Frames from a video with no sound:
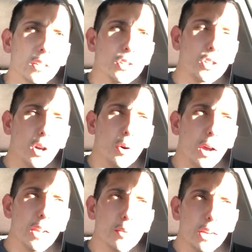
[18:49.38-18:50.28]
So
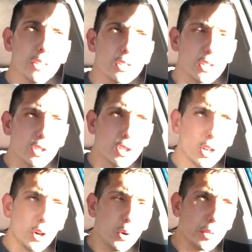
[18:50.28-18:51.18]
anyways,
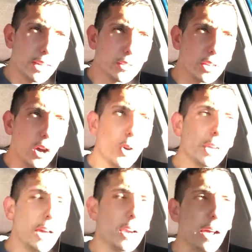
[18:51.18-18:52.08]
that's,
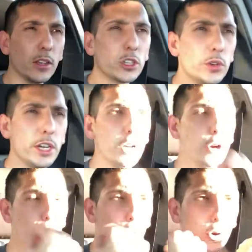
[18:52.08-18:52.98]
and I also did
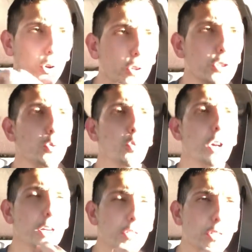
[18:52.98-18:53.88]
curls
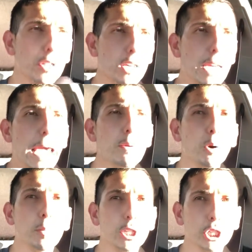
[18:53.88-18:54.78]
with the
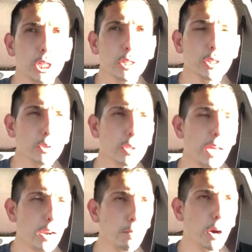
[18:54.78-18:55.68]
cable machine too. They
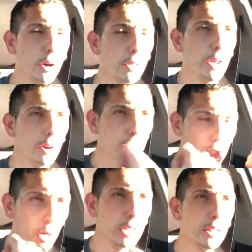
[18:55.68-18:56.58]
had a bar there, and
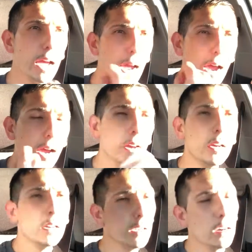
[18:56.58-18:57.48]
so I did that,
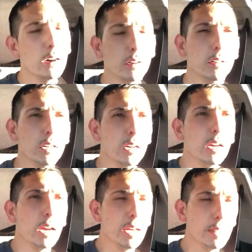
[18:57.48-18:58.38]

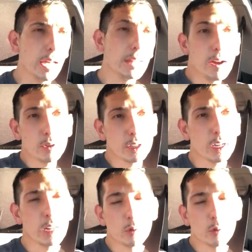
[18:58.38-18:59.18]
and that was it.